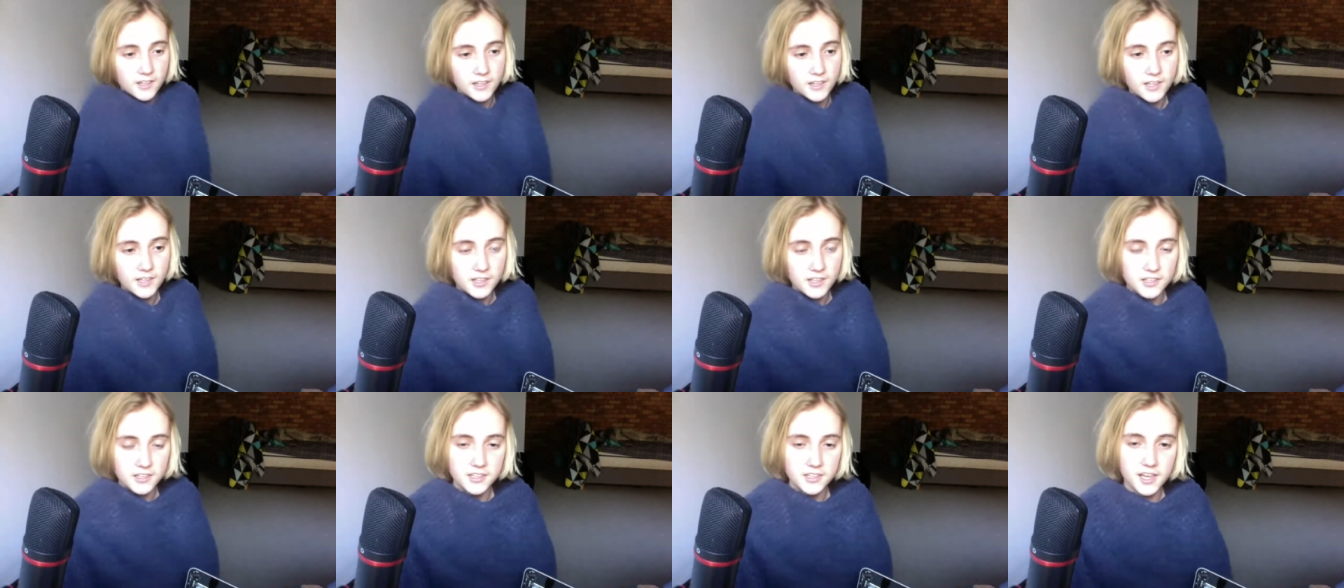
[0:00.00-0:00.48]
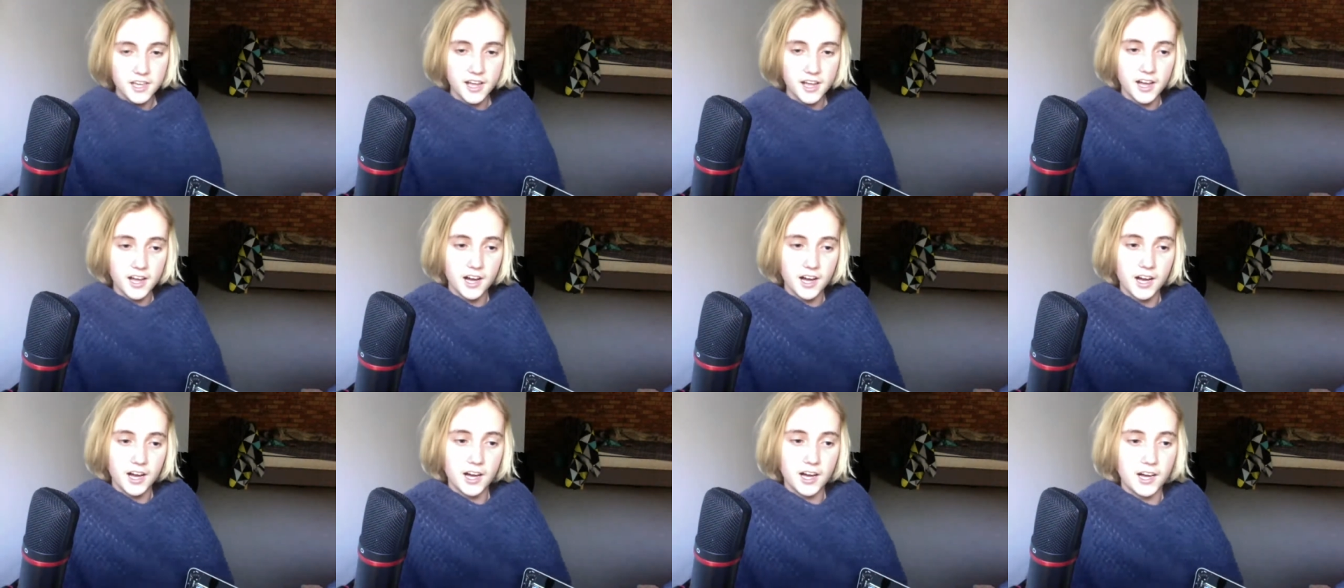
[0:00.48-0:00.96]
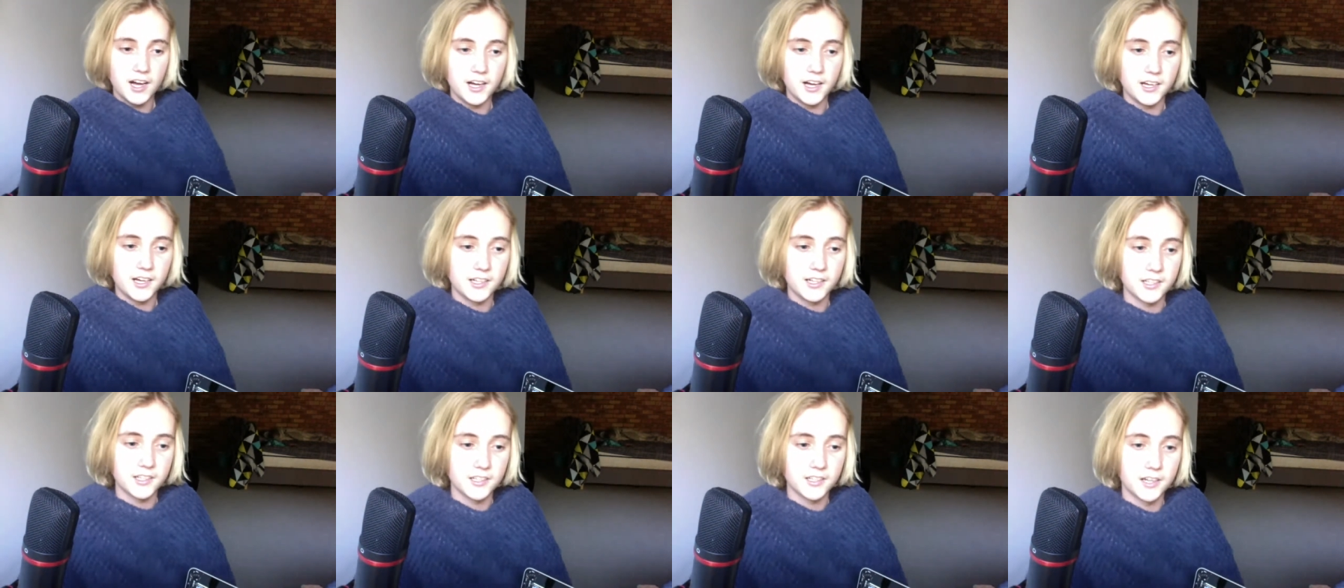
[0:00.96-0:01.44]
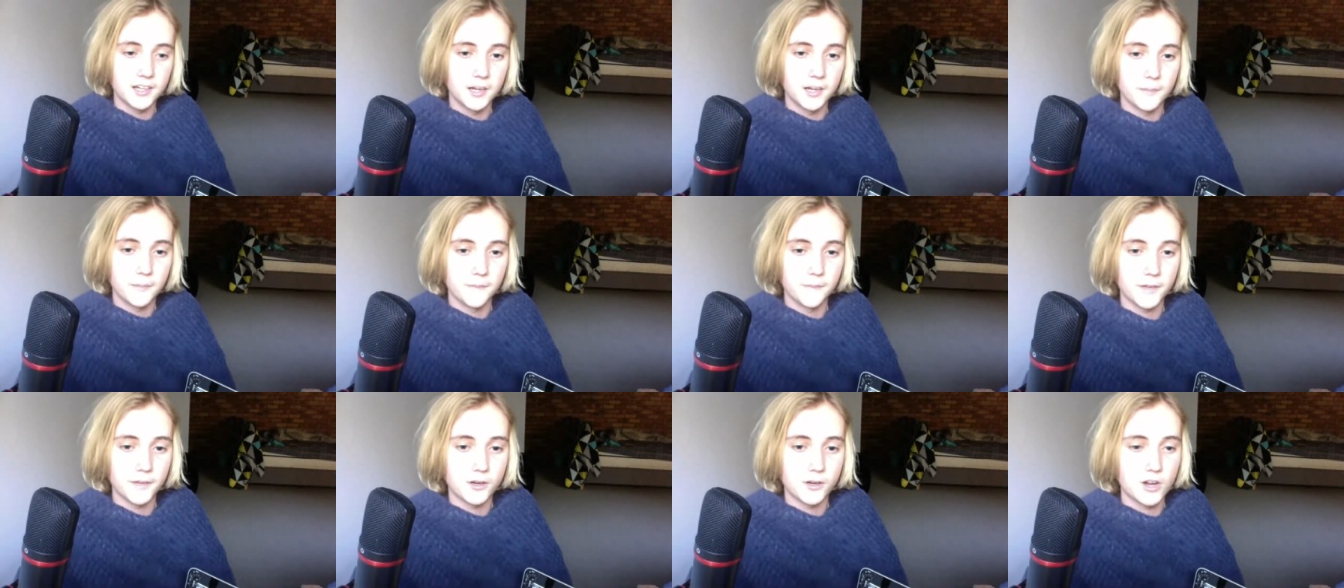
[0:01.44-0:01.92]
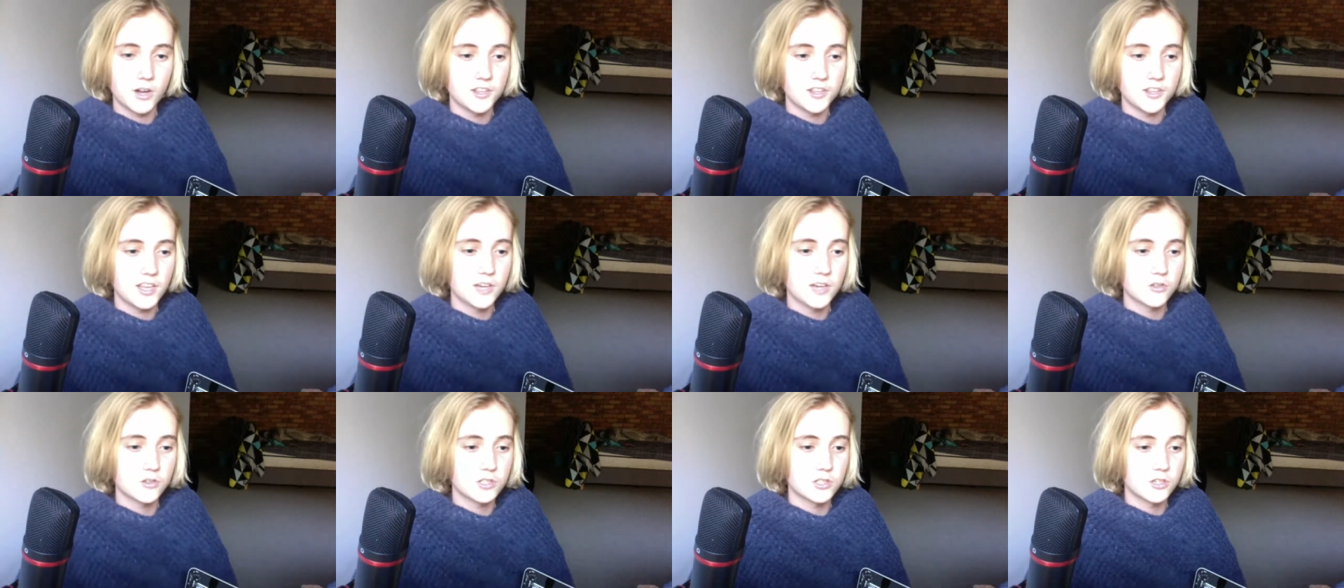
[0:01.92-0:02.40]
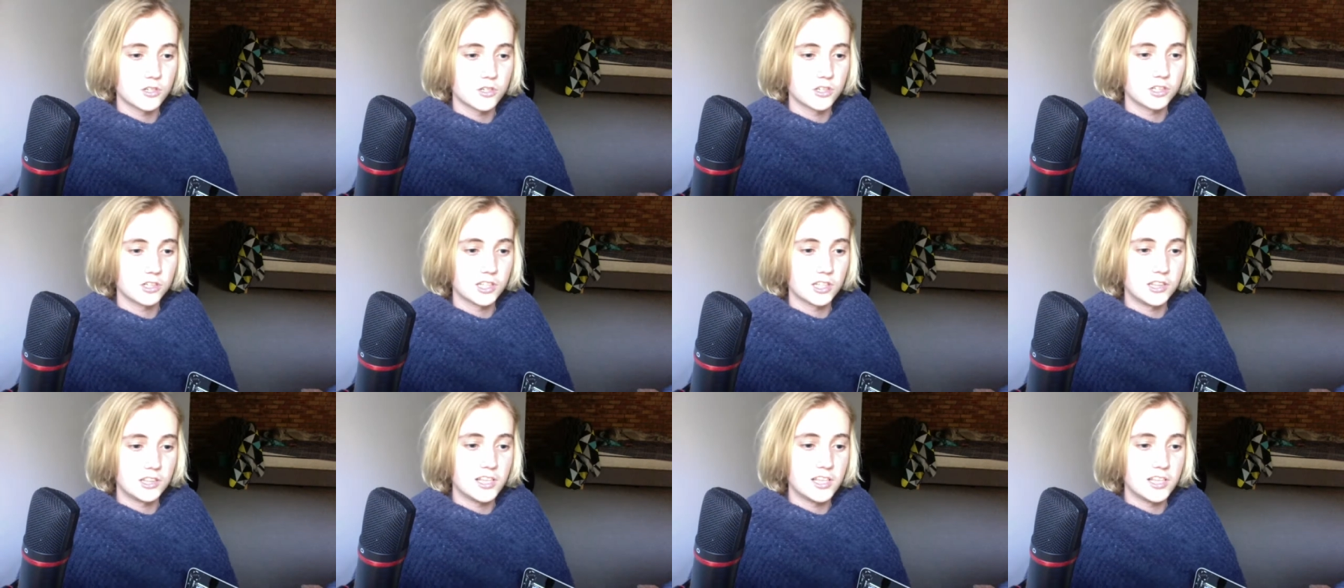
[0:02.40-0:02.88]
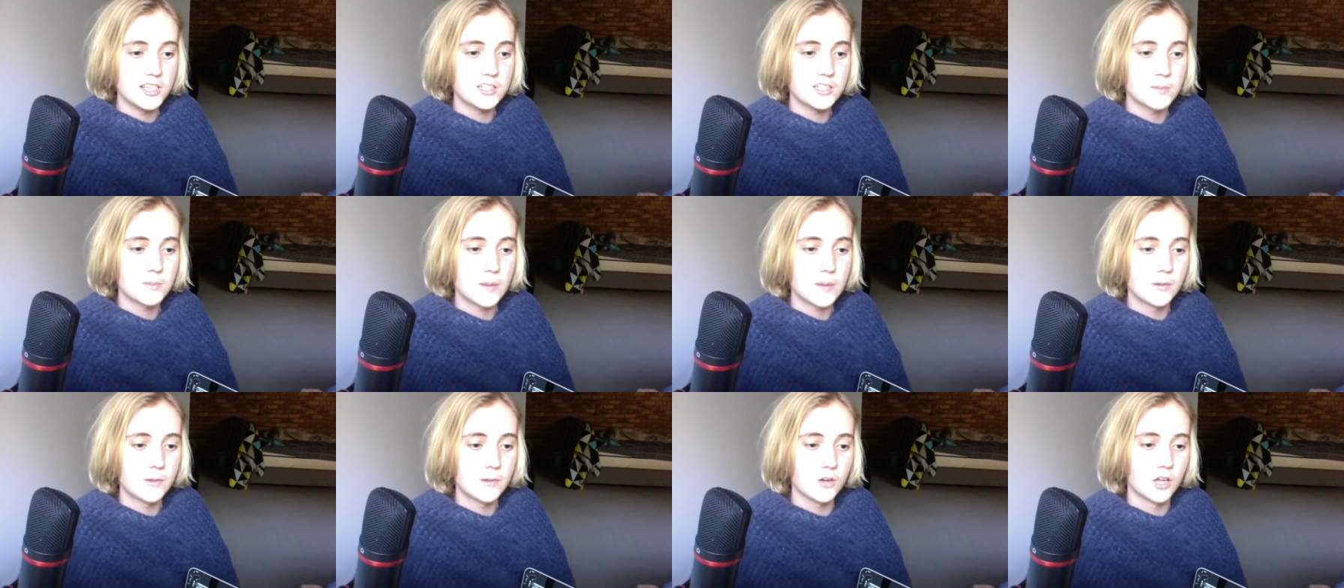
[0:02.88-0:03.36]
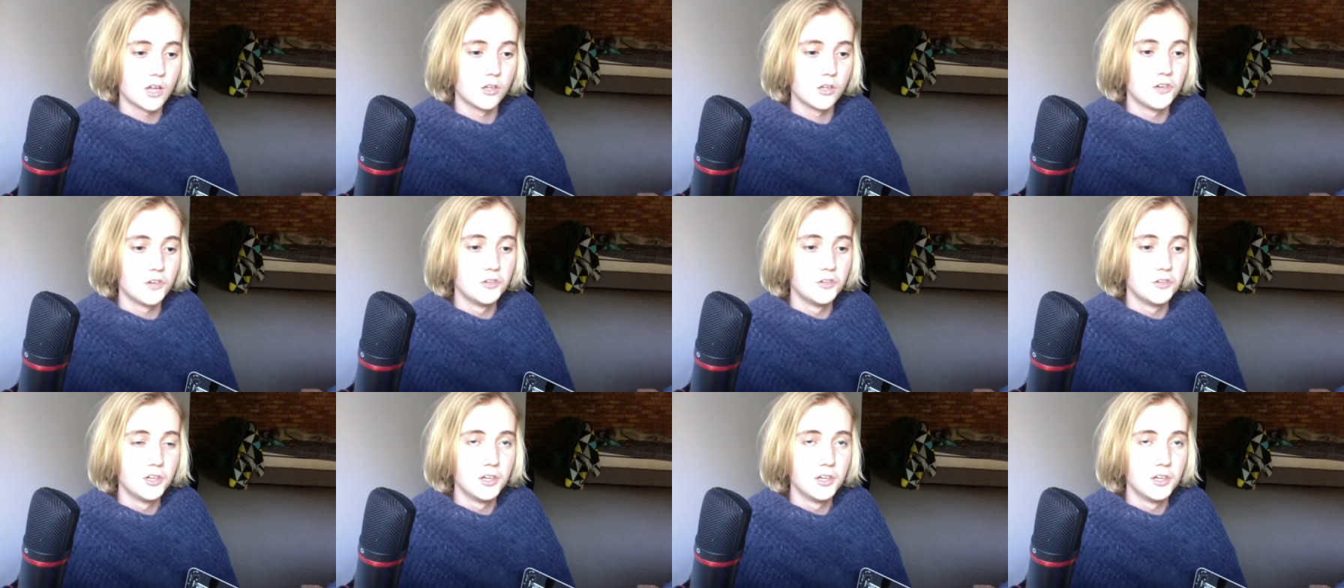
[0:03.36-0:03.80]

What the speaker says: Yeah. I cried at the end of Toy Story 3. This made me cry a lot.